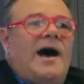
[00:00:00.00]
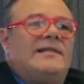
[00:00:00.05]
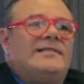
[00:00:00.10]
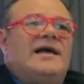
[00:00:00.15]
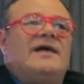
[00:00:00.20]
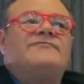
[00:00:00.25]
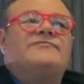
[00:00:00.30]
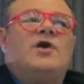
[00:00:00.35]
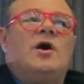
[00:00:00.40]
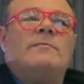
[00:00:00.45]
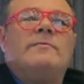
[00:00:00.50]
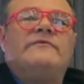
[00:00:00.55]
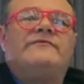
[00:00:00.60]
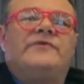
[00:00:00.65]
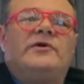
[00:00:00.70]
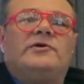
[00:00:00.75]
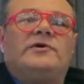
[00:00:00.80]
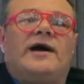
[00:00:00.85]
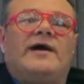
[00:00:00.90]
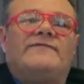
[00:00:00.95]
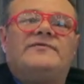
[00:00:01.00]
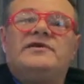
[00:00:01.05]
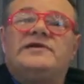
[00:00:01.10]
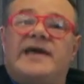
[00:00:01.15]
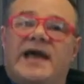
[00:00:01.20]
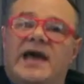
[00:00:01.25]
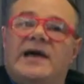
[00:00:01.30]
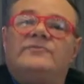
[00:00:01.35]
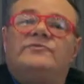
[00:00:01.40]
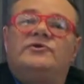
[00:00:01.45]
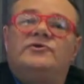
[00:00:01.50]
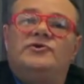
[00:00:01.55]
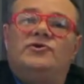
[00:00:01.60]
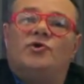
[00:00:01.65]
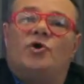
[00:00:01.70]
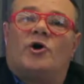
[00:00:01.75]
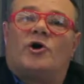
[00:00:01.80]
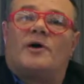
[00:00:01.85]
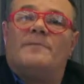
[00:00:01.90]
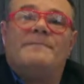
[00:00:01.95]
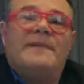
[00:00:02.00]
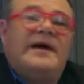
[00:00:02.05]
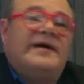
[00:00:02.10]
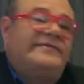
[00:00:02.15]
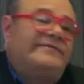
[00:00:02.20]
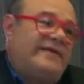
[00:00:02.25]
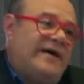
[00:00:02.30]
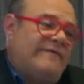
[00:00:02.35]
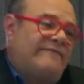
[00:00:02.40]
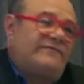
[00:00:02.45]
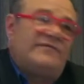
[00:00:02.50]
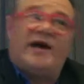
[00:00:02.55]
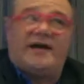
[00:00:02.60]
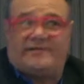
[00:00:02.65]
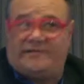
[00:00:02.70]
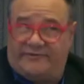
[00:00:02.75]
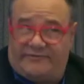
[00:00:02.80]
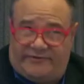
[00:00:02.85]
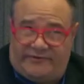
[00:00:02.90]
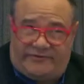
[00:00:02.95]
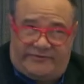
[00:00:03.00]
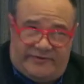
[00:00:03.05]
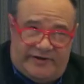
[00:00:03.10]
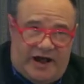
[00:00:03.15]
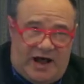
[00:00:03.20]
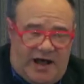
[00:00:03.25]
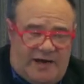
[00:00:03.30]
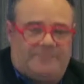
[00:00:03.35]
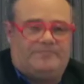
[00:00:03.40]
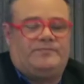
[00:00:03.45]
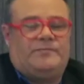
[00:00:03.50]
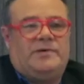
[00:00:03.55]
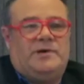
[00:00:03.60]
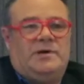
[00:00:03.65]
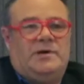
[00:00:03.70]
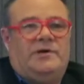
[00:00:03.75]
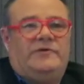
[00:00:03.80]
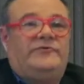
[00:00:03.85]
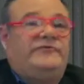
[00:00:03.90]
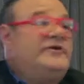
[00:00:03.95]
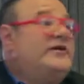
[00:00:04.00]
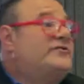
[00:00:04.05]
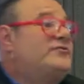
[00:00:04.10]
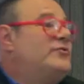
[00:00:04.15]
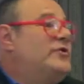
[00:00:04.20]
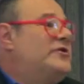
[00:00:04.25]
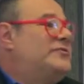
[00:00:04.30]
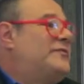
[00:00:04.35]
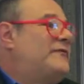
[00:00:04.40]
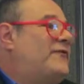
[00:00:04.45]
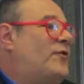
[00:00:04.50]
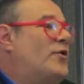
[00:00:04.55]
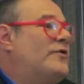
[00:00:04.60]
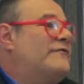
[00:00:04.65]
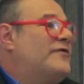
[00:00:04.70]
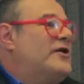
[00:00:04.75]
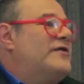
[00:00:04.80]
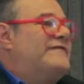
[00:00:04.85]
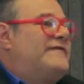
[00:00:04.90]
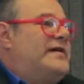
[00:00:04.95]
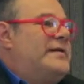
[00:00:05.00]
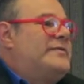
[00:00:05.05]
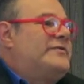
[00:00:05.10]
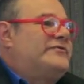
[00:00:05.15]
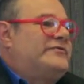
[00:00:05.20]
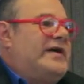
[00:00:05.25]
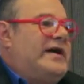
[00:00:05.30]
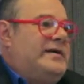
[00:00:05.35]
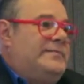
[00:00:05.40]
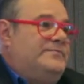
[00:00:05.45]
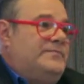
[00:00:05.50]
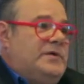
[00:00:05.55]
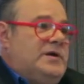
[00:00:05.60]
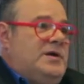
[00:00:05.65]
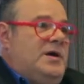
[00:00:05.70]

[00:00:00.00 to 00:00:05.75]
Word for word: I left home in Philadelphia, came to New York on May 10th, 1969, six weeks before a very famous date,